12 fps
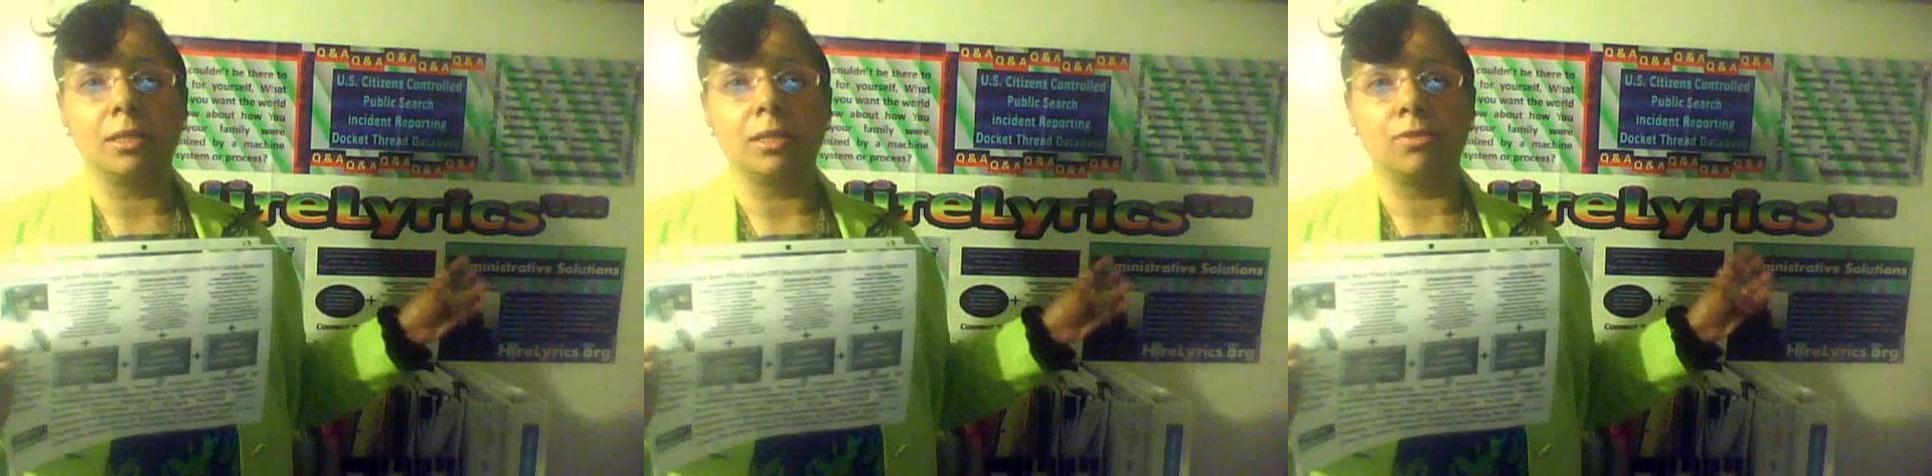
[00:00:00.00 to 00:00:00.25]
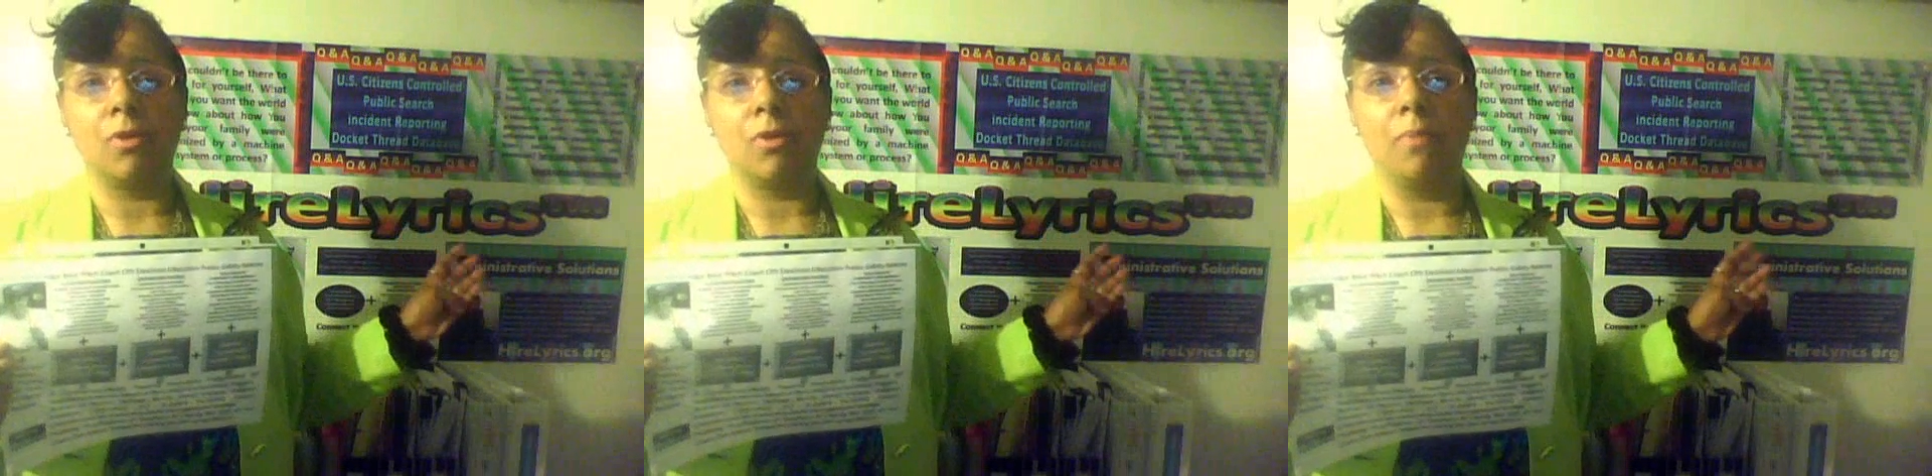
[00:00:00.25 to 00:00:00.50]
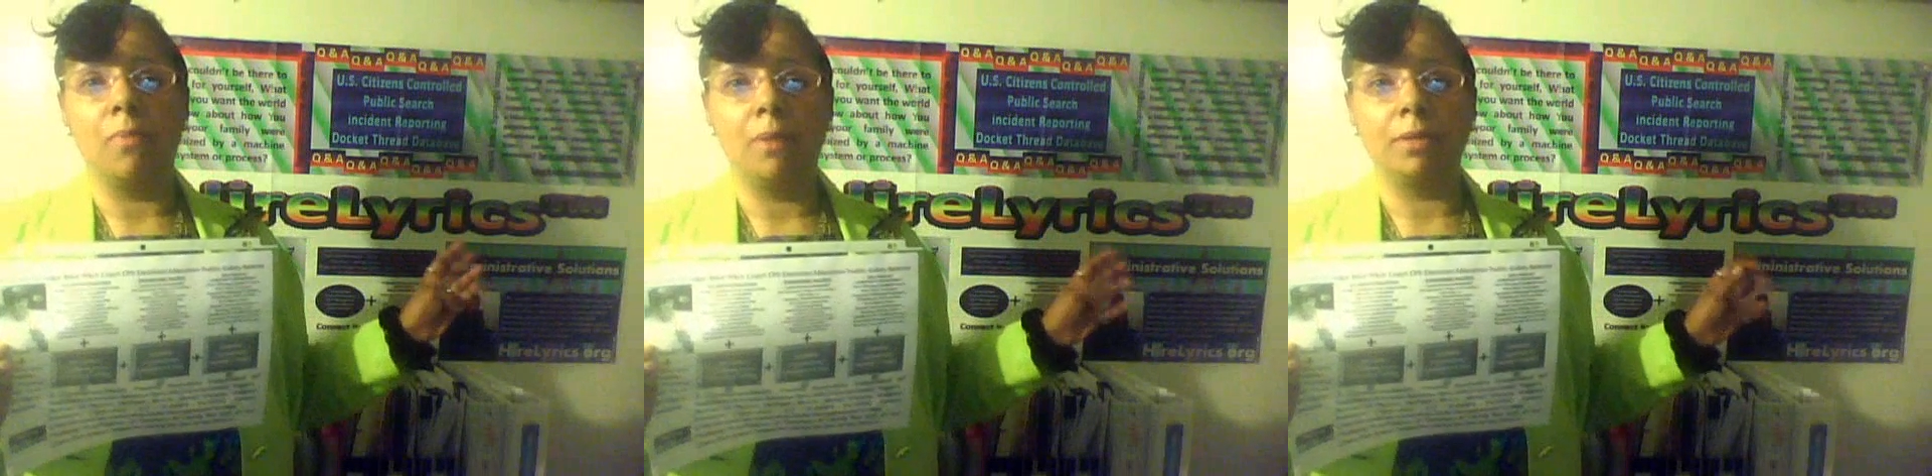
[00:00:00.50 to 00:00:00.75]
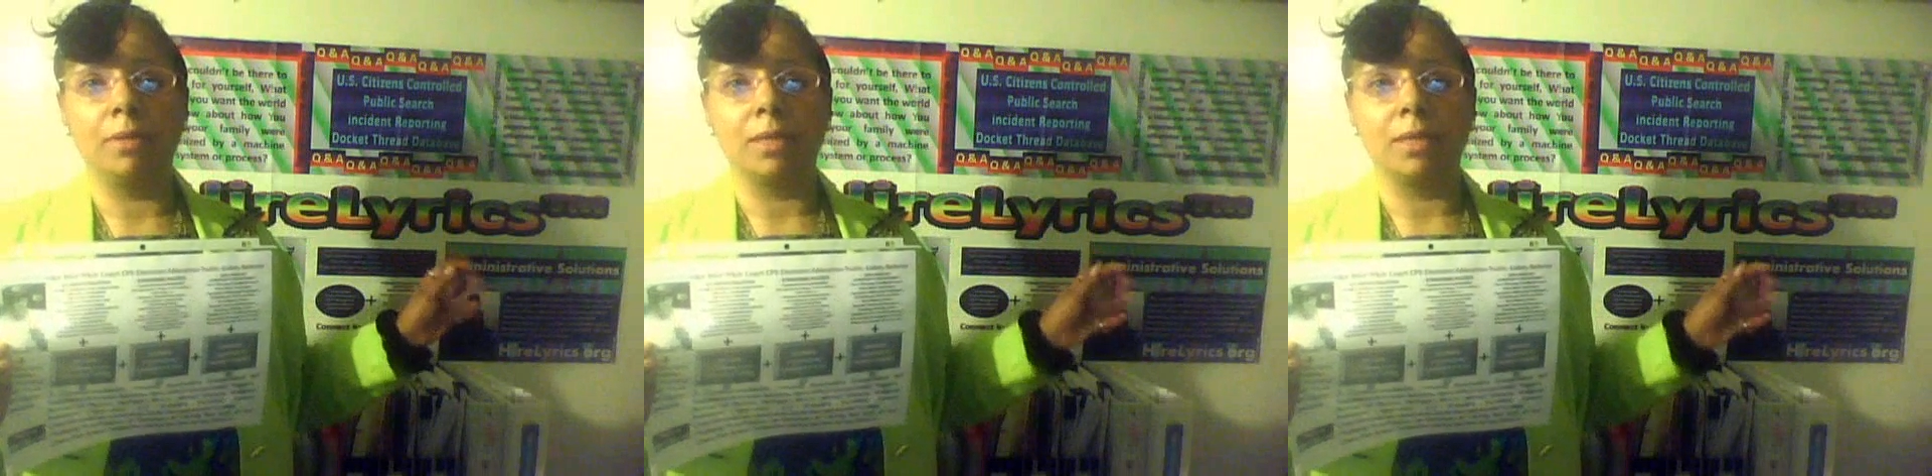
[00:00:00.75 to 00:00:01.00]
Control
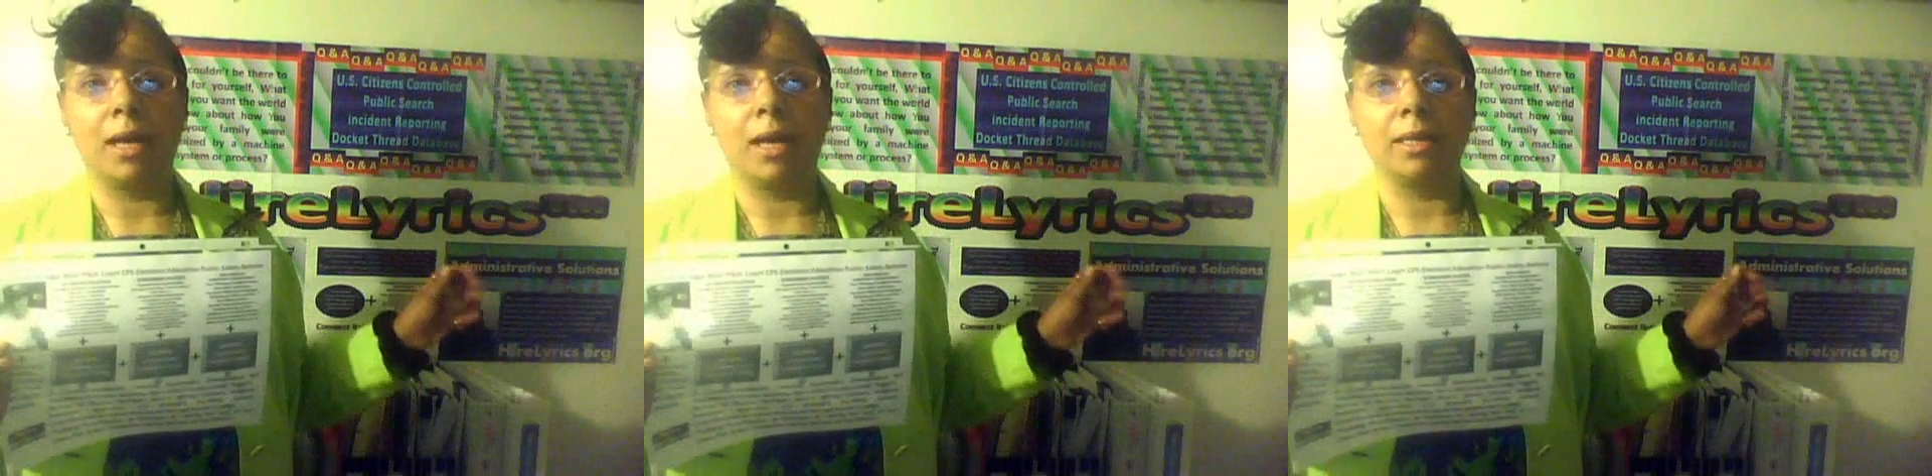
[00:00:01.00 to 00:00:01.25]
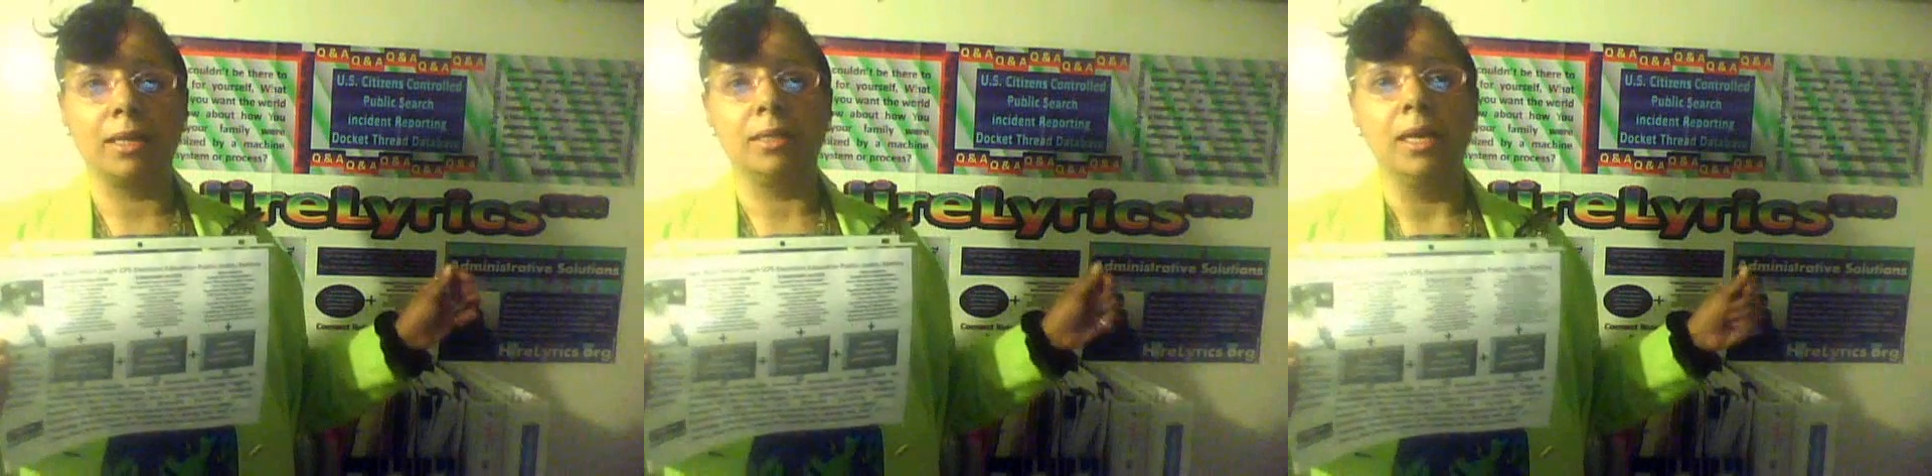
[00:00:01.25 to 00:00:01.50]
Public Docket